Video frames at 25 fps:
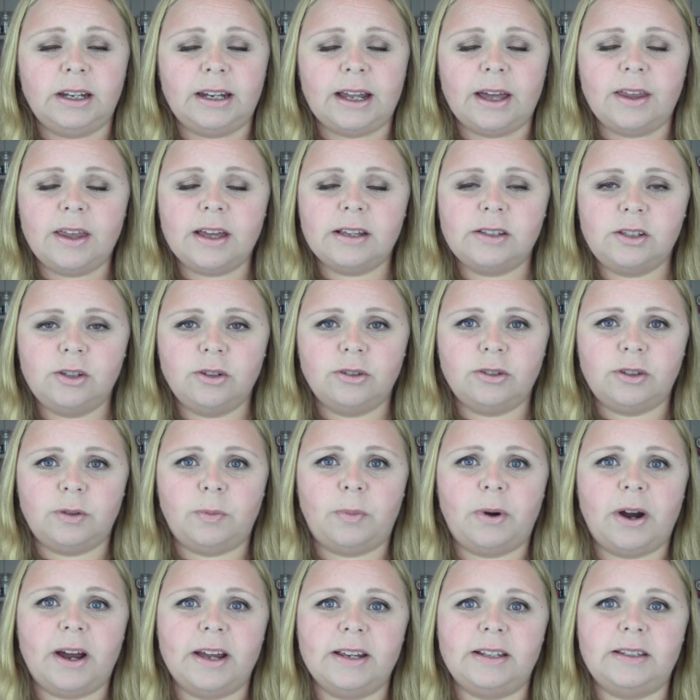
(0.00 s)
Now, that's no
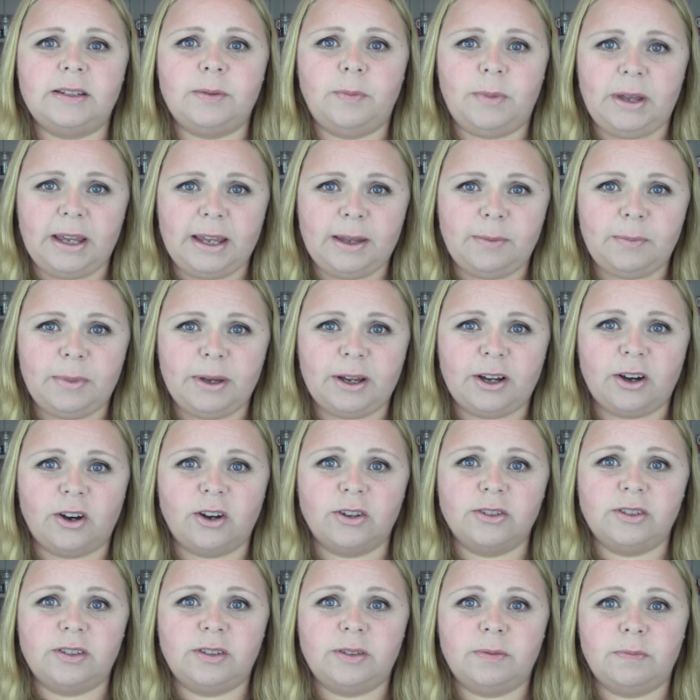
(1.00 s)
surprise to me
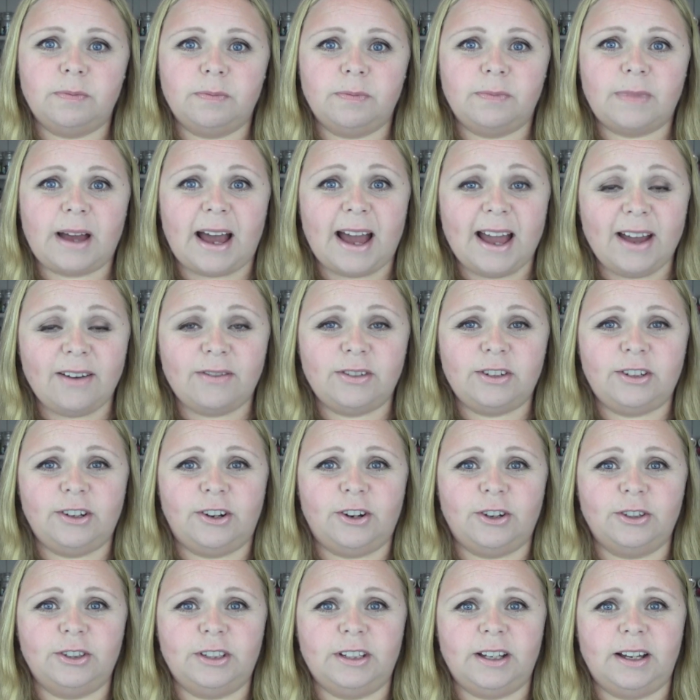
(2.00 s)
because I have a
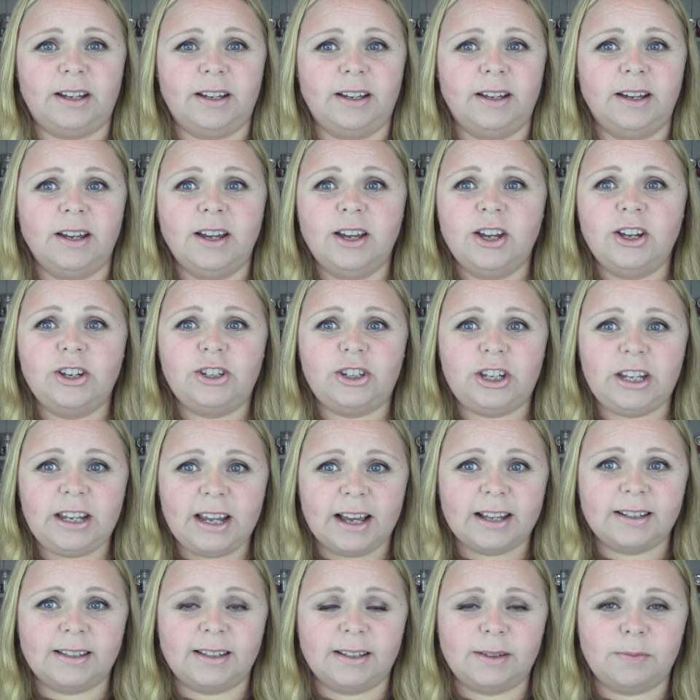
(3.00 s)
daughter, she
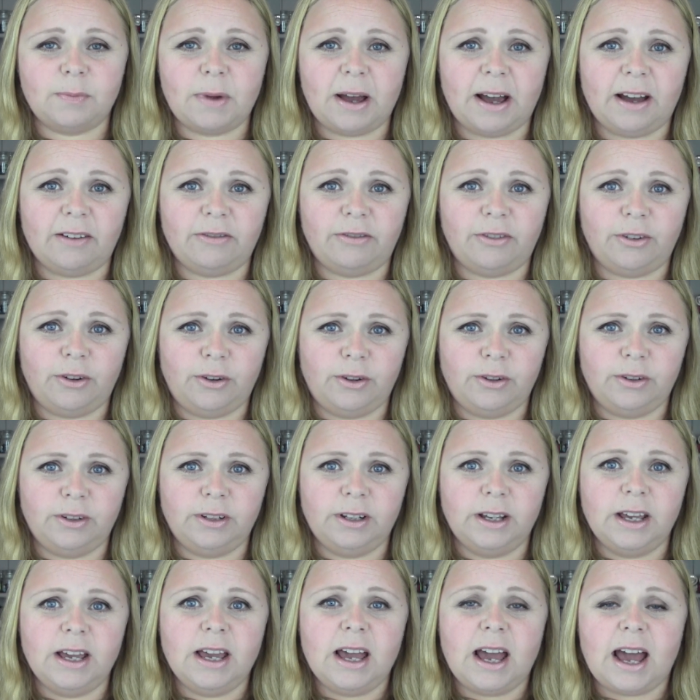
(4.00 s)
has a smartphone,
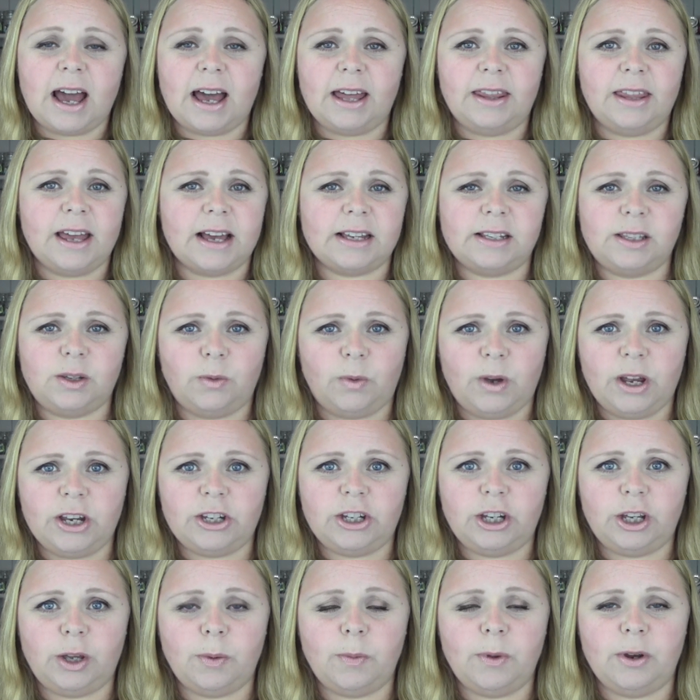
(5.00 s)
and that's the way
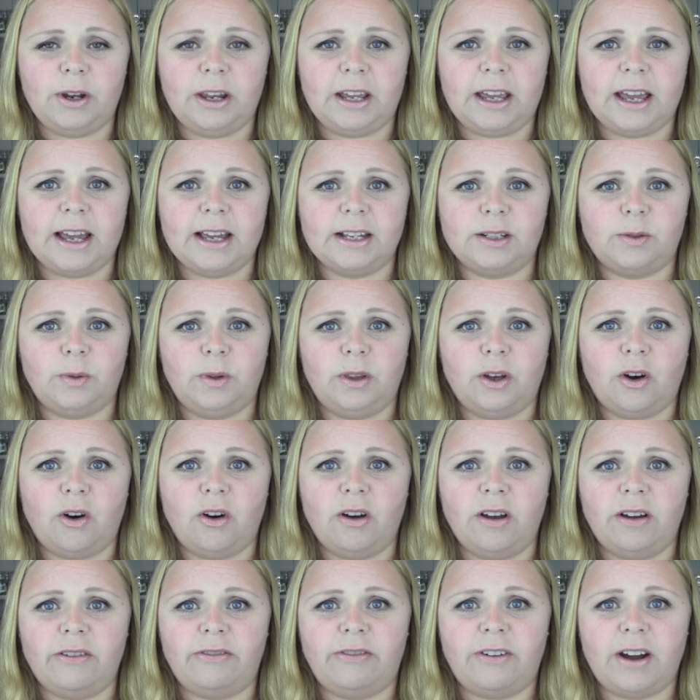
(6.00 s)
she communicates with all
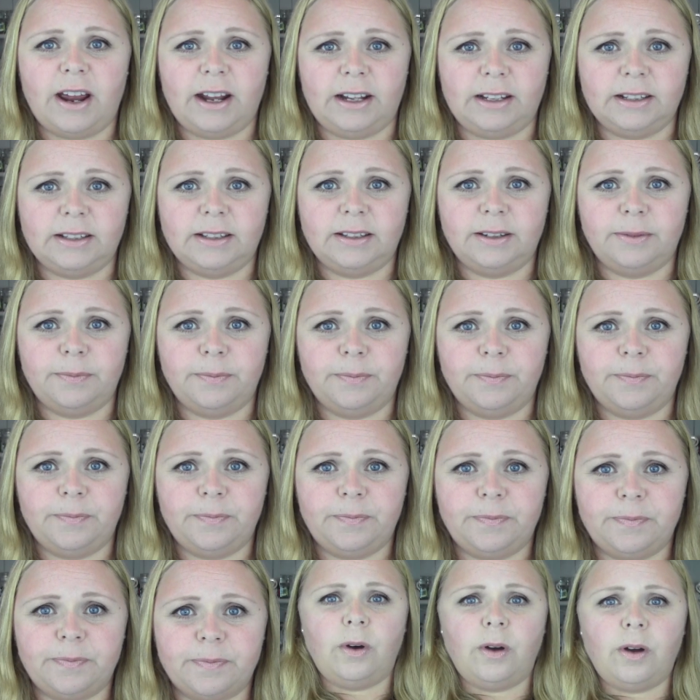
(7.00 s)
her friends.
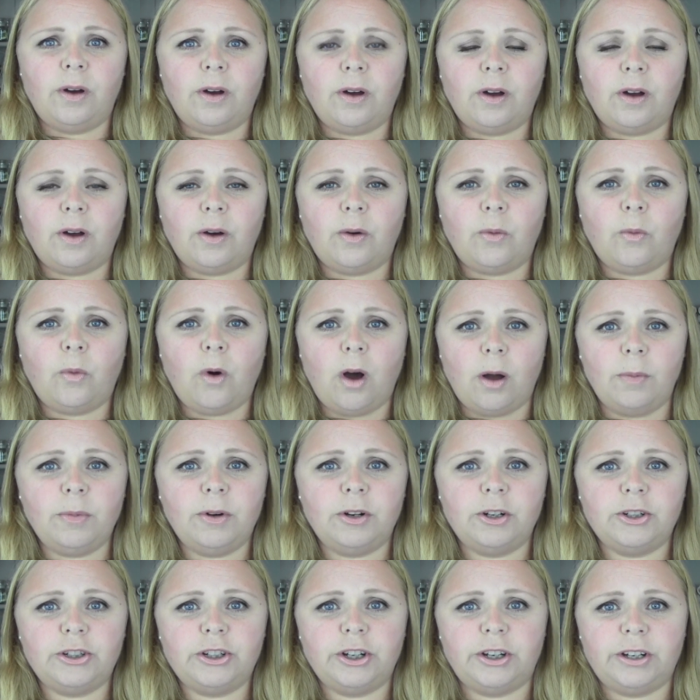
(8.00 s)
What I'm
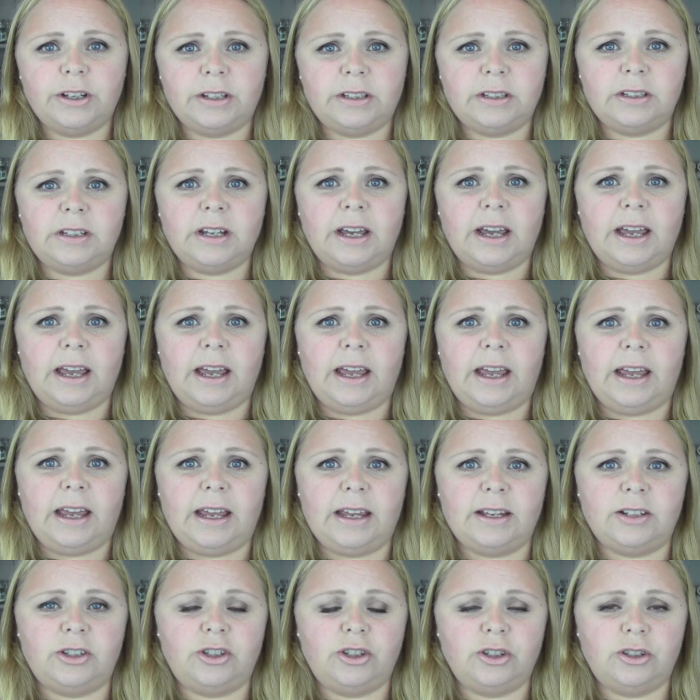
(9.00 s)
going to show you today
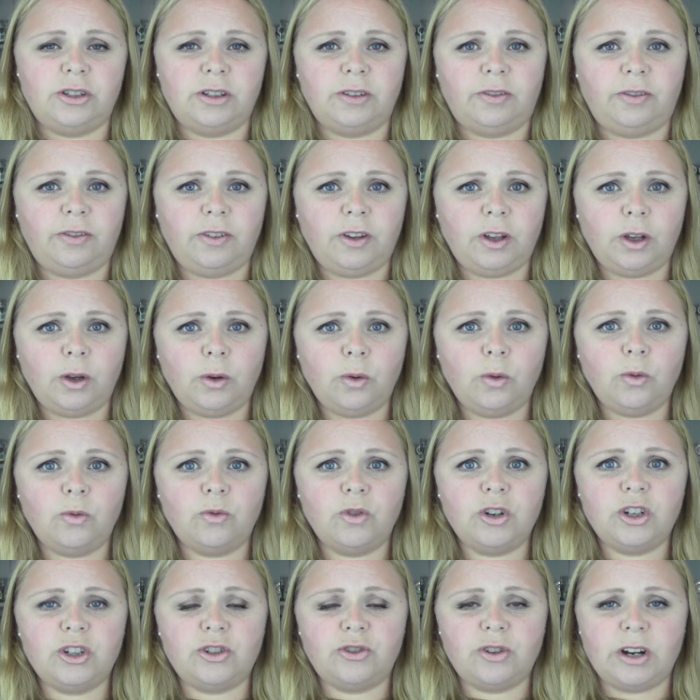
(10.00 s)
is just a few
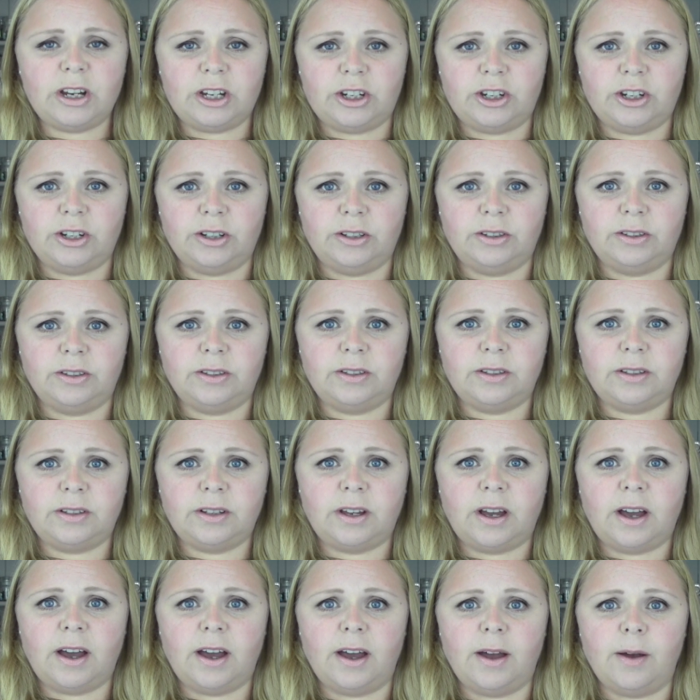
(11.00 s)
restrictions
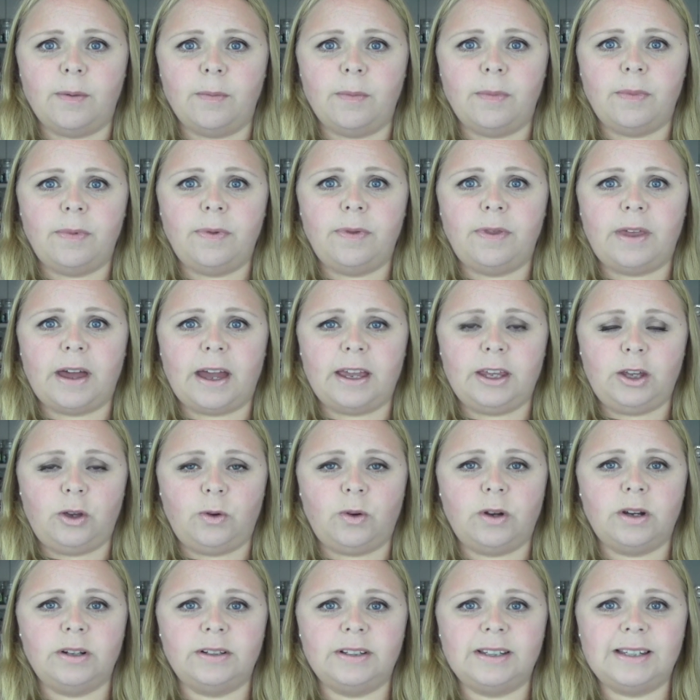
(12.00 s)
um, that you
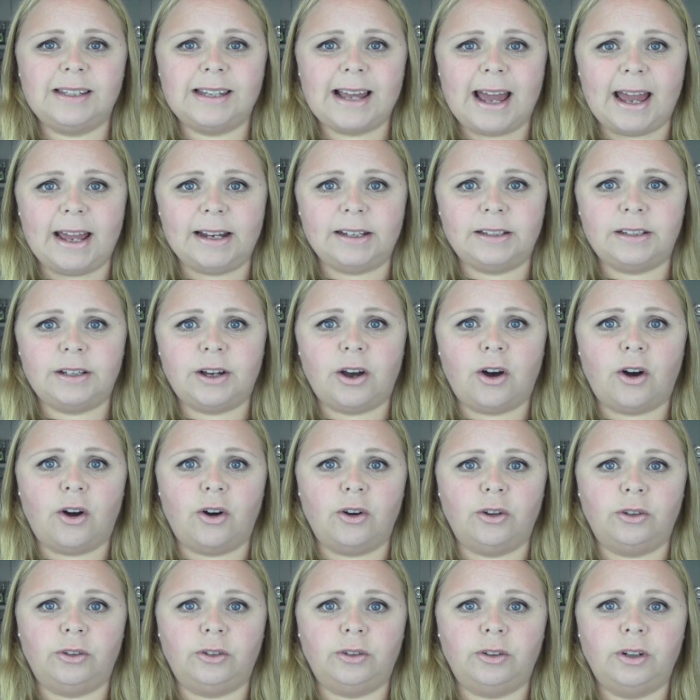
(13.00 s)
can set
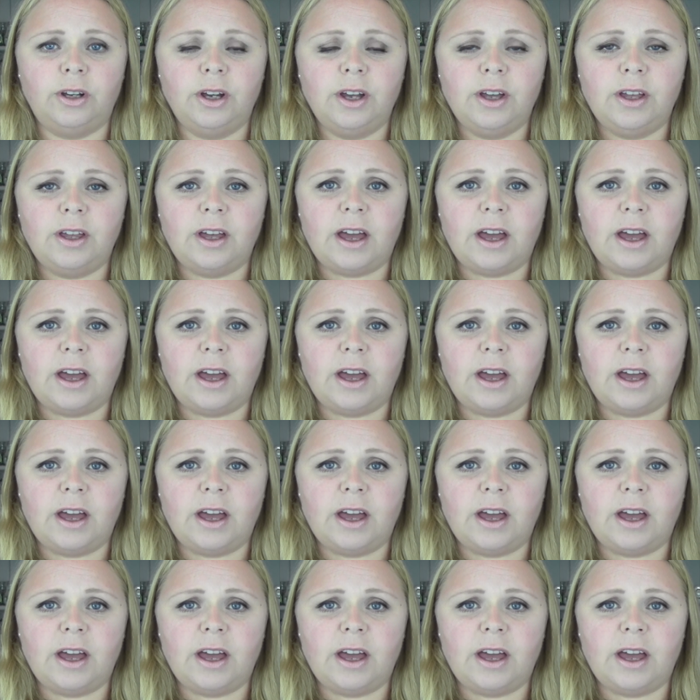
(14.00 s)
on